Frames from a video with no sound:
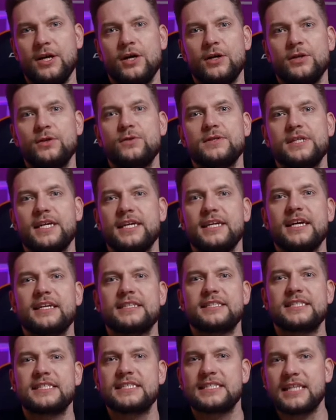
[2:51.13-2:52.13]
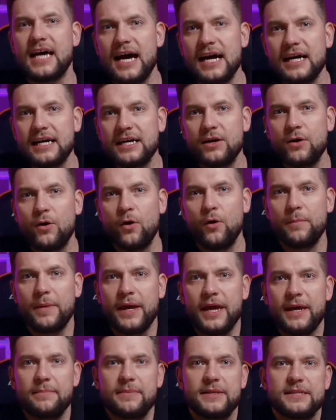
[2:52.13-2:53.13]
do they get stuck or
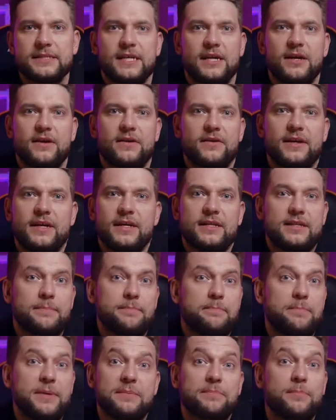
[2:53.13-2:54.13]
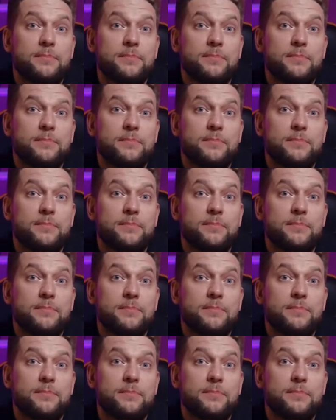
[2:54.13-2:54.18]
maybe they're in a bit